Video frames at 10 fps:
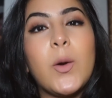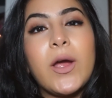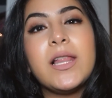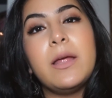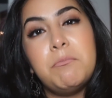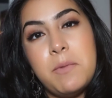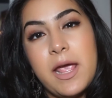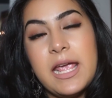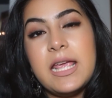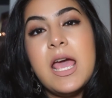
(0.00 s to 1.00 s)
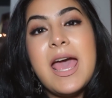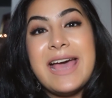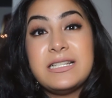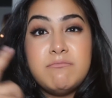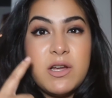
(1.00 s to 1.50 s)
oil at bay
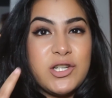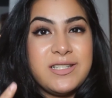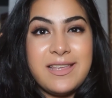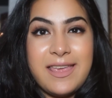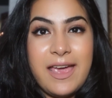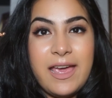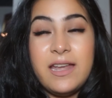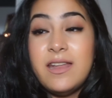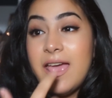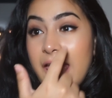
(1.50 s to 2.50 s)
as much as it can.